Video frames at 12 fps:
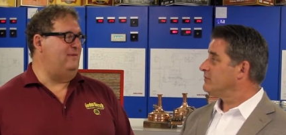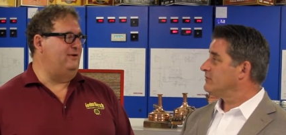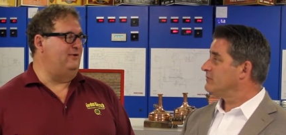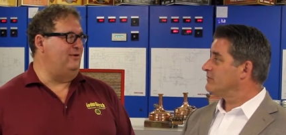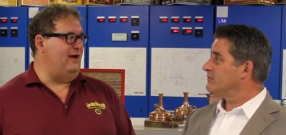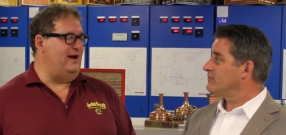
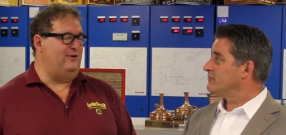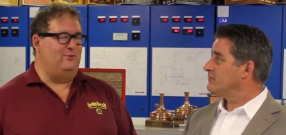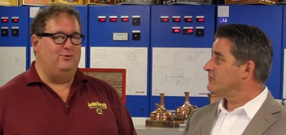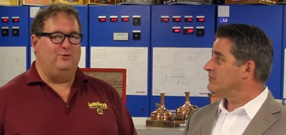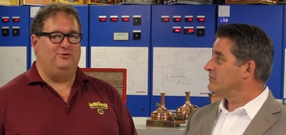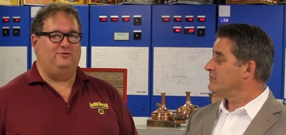Speaker 1: underlying
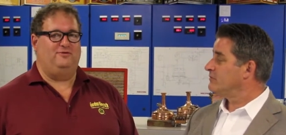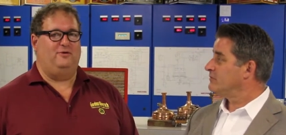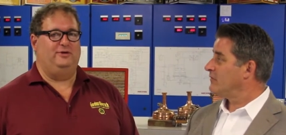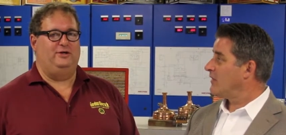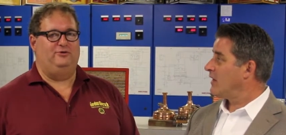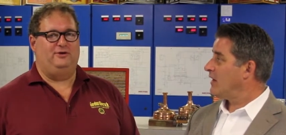rules of
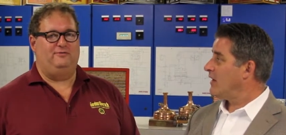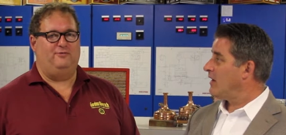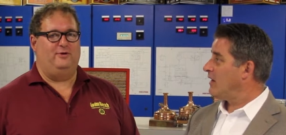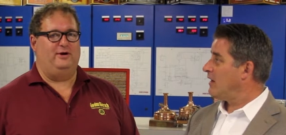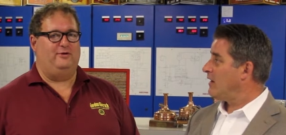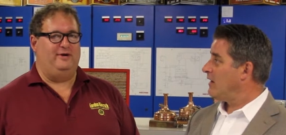only using
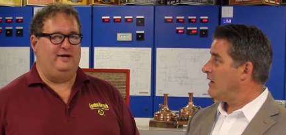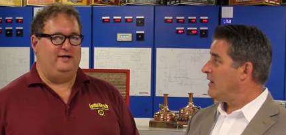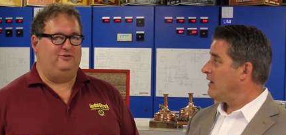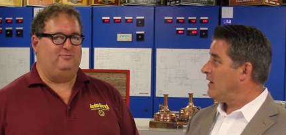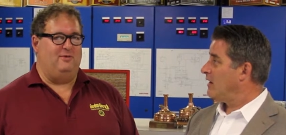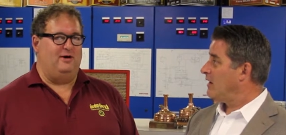four
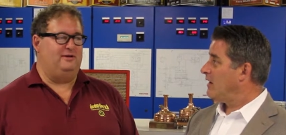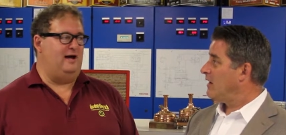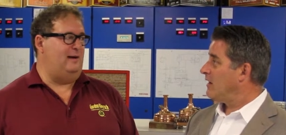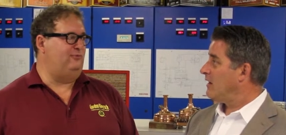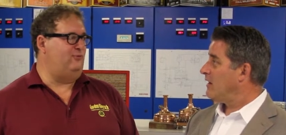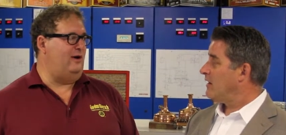ingredients: malt,
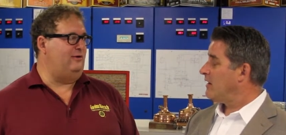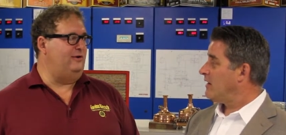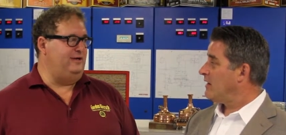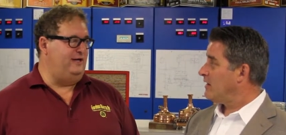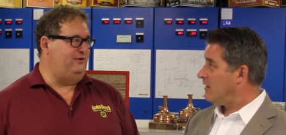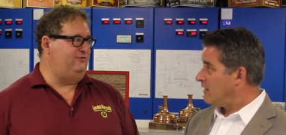hops, water,
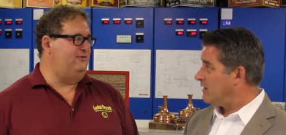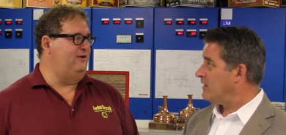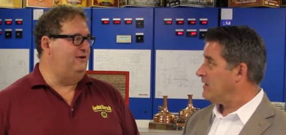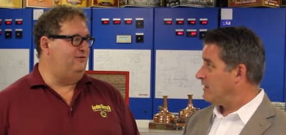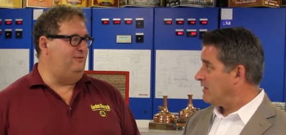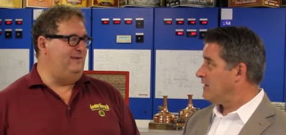and yeast
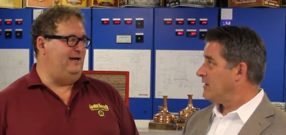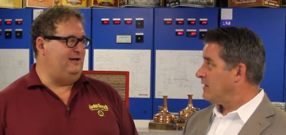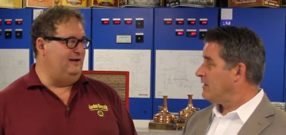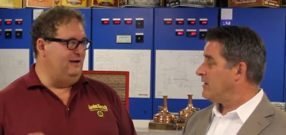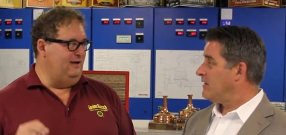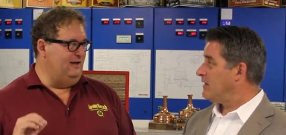to
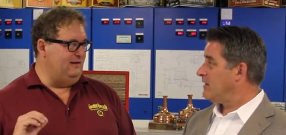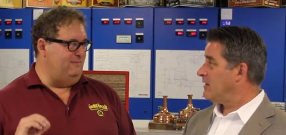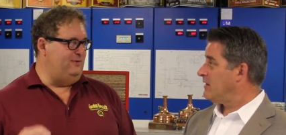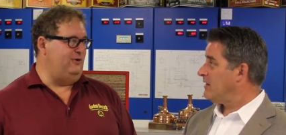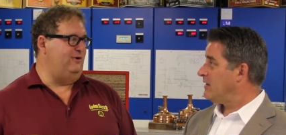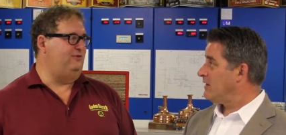make the
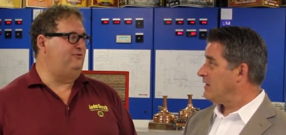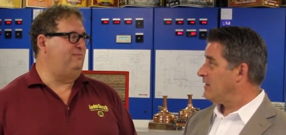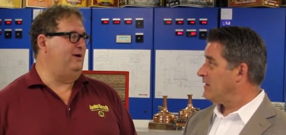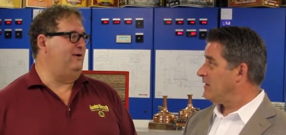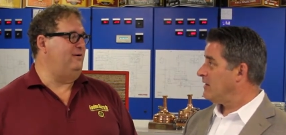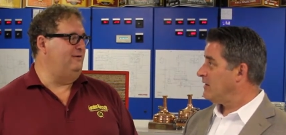purest
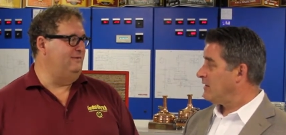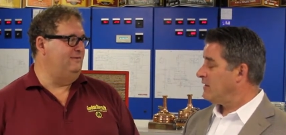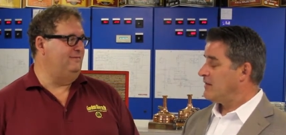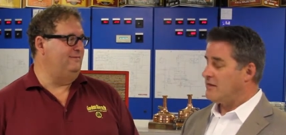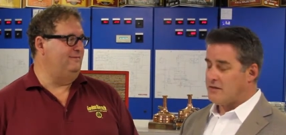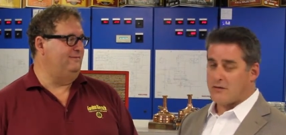beer.
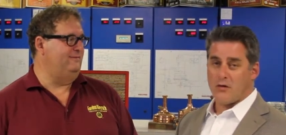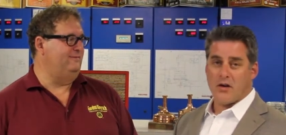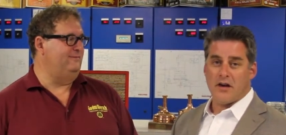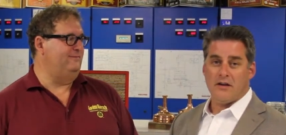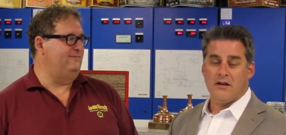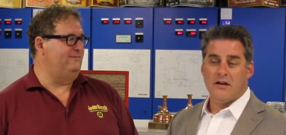
Speaker 2: It's
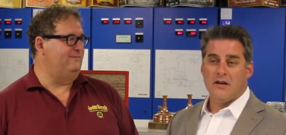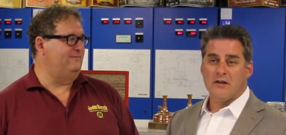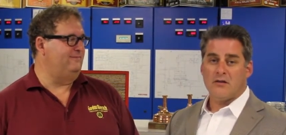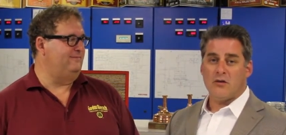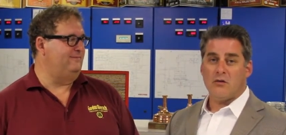great. So